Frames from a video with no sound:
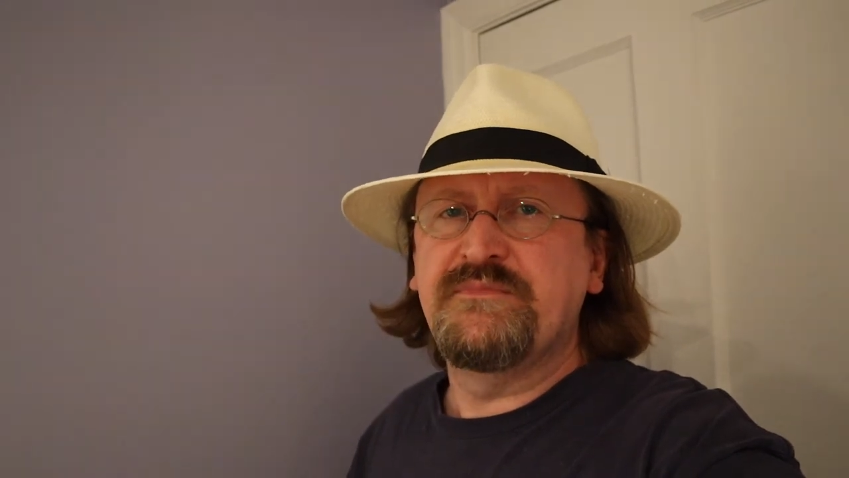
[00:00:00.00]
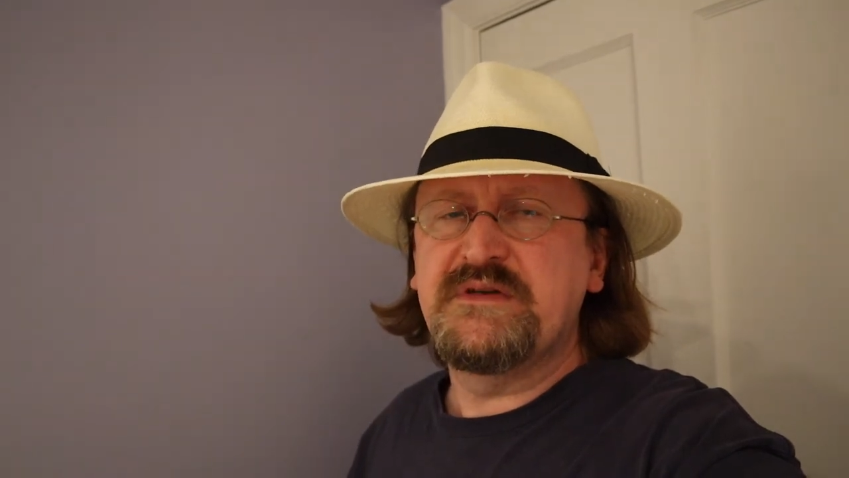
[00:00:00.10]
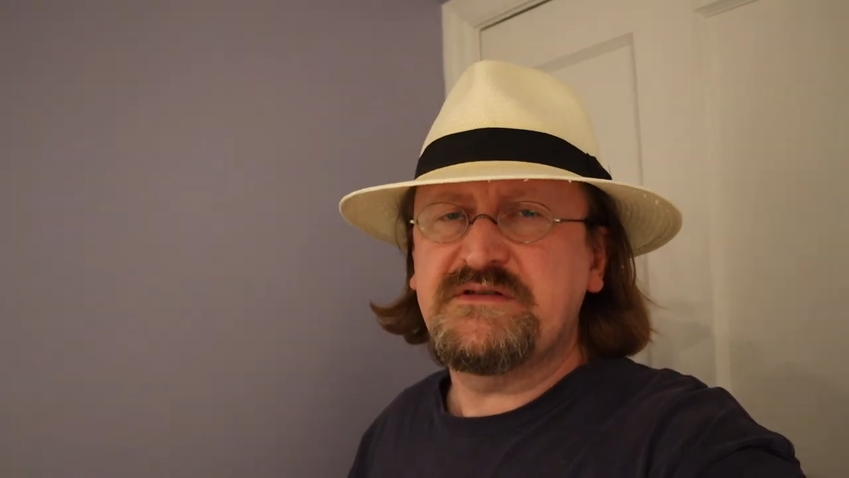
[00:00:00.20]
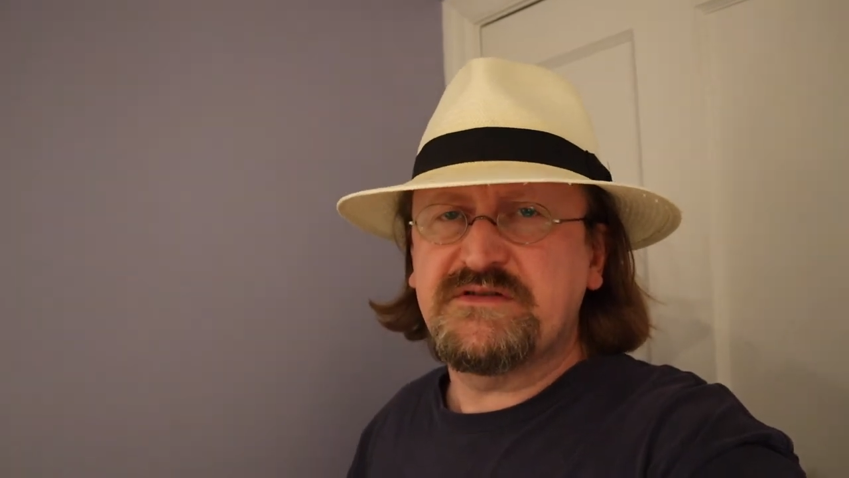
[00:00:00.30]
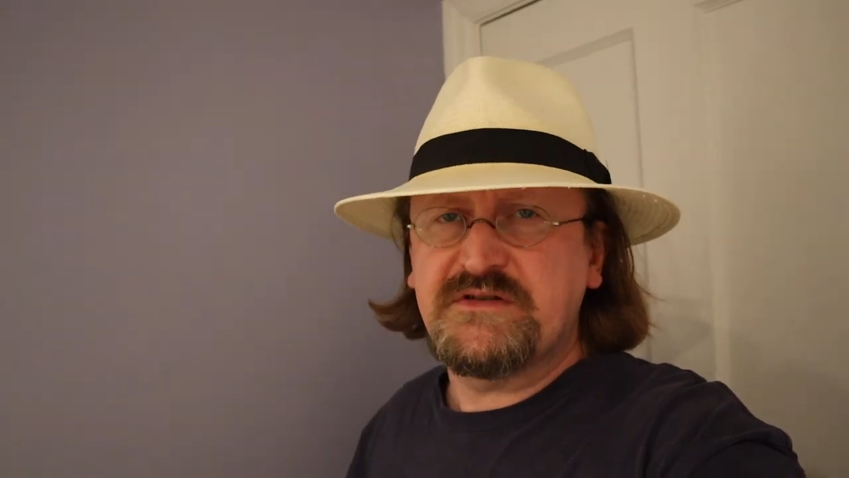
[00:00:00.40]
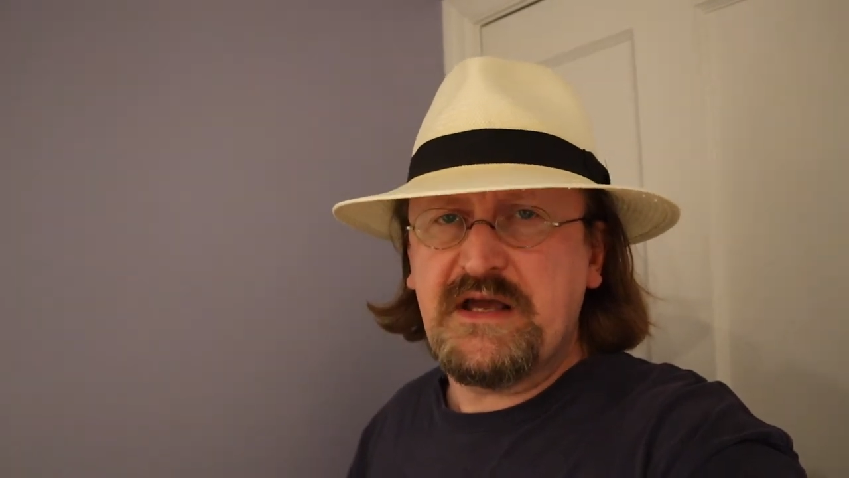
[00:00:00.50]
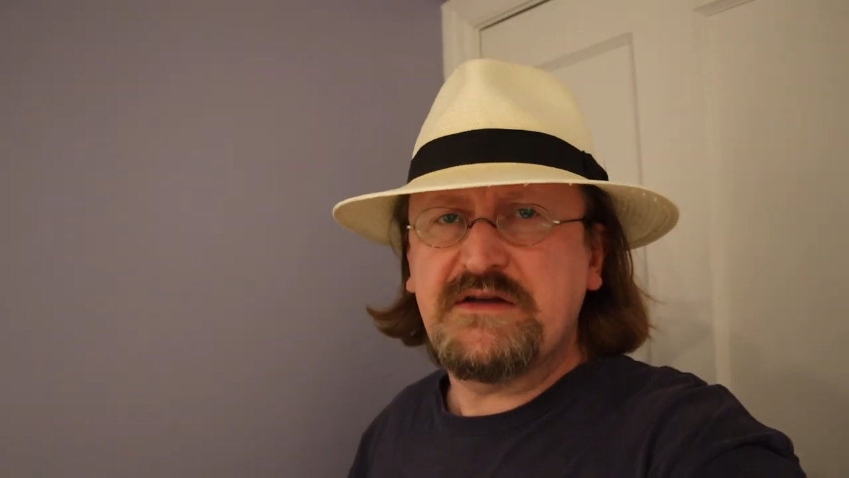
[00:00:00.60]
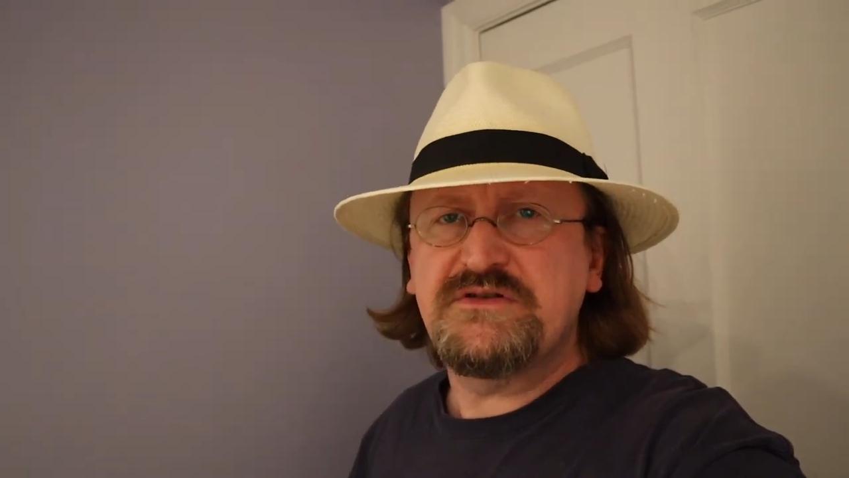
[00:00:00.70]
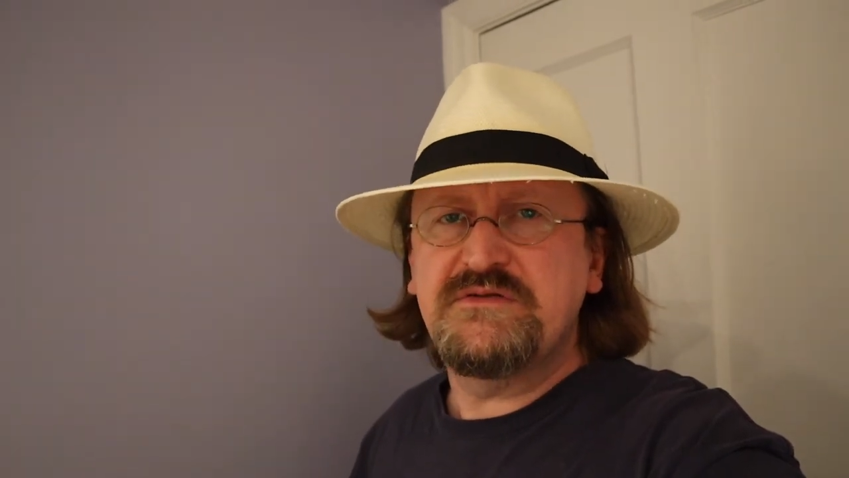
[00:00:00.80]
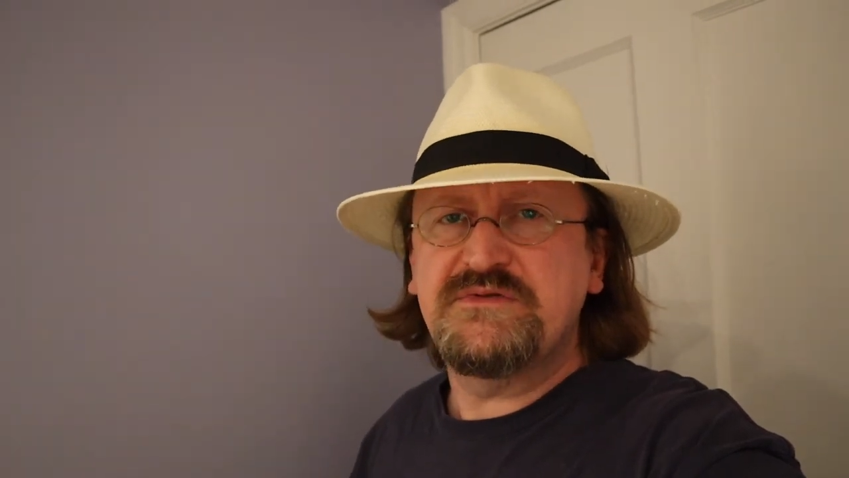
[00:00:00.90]
this is
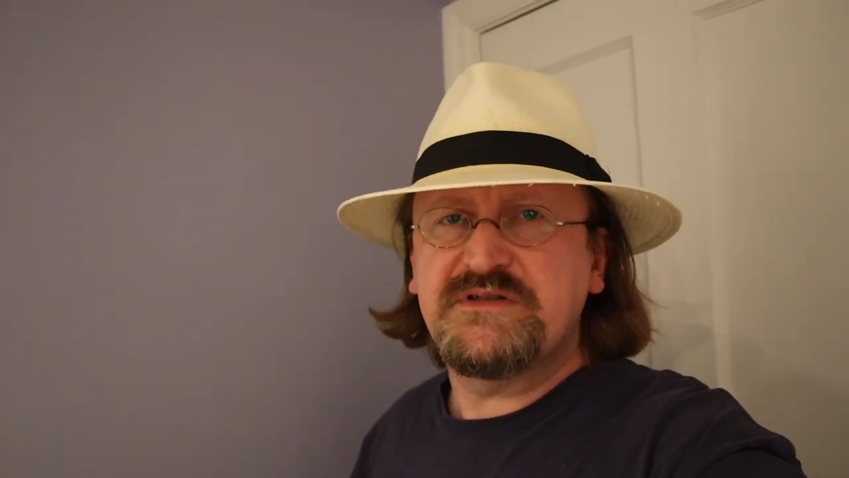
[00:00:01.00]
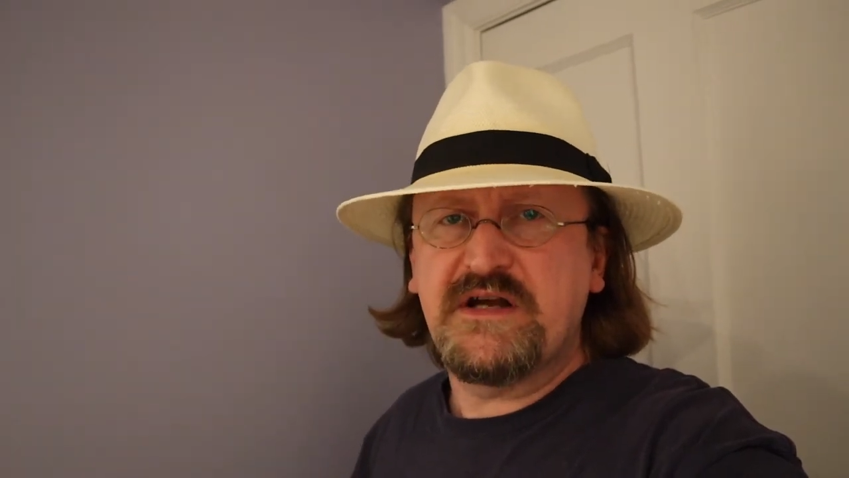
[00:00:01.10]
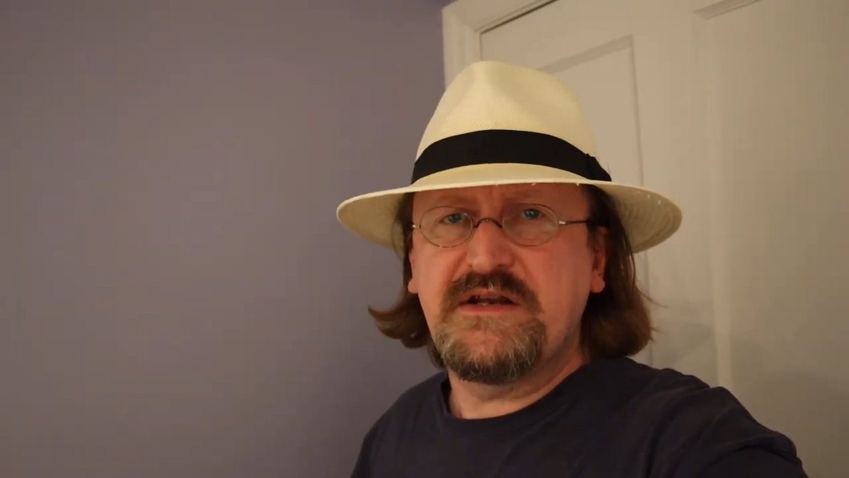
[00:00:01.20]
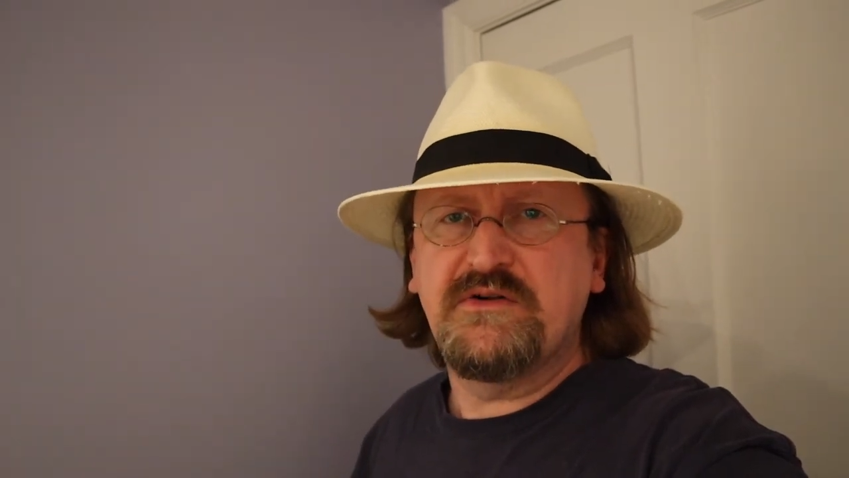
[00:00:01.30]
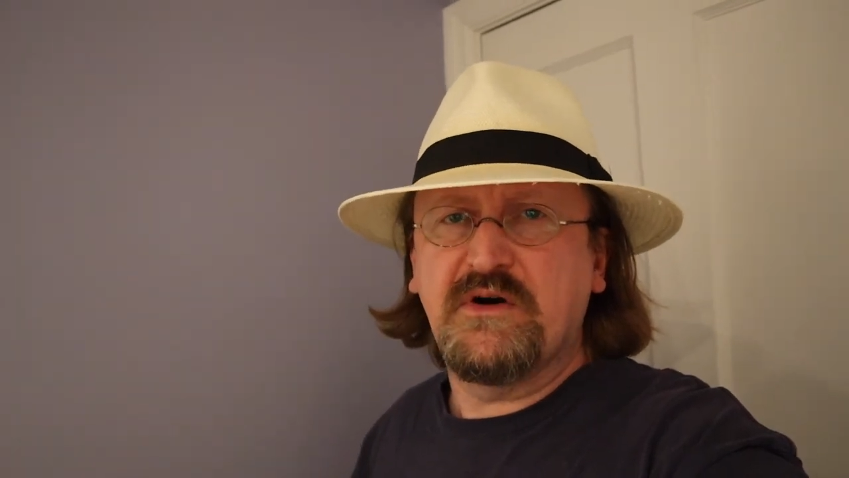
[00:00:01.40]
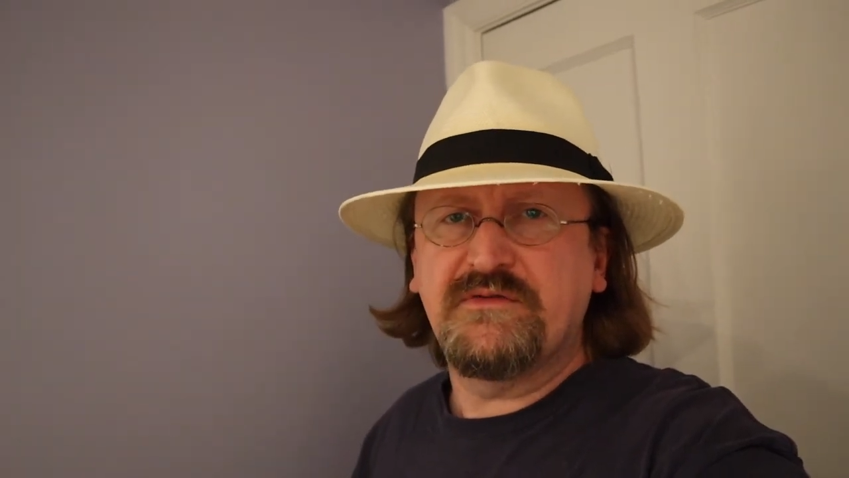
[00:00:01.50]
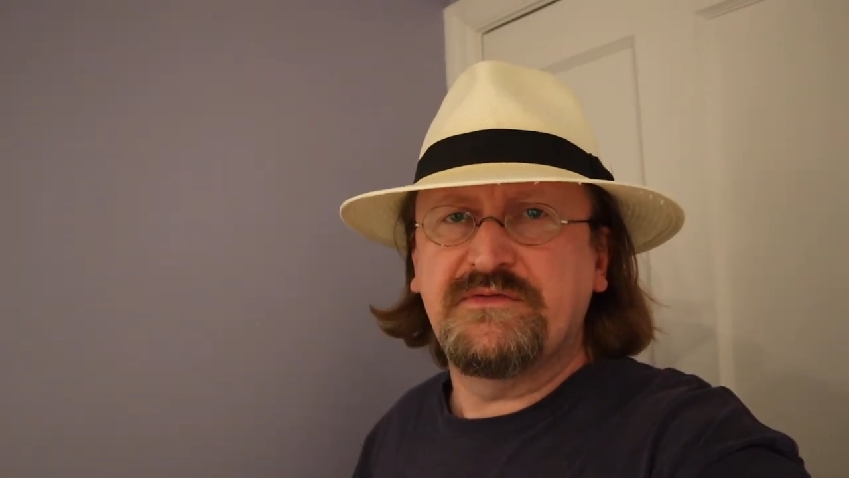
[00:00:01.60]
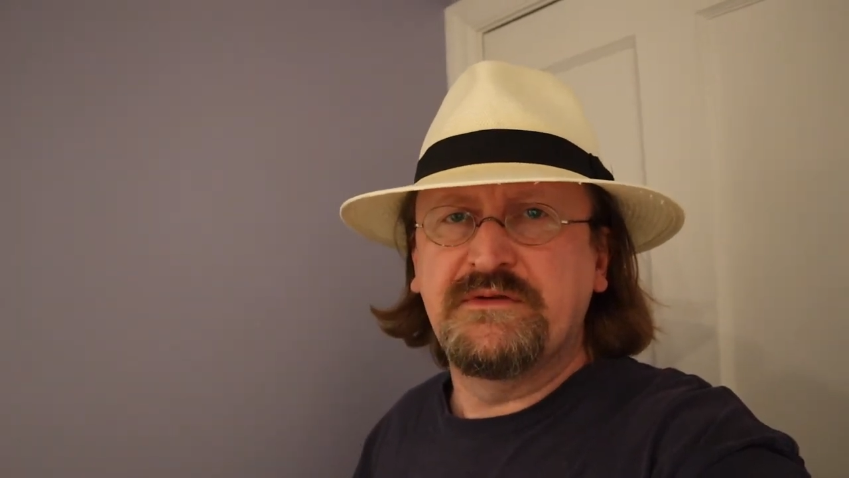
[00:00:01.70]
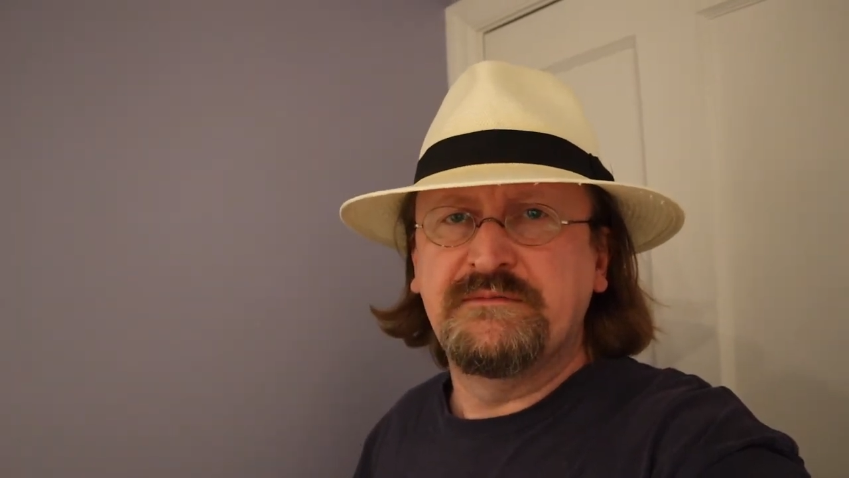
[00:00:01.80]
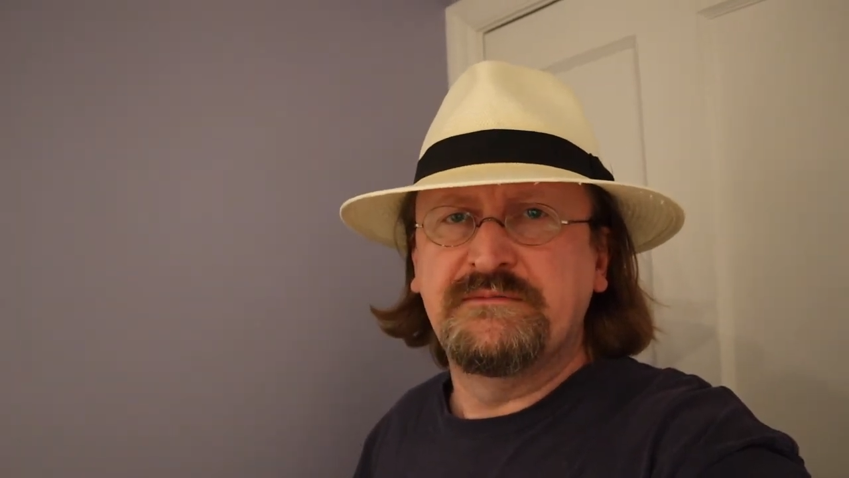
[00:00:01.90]
Cashew signing off.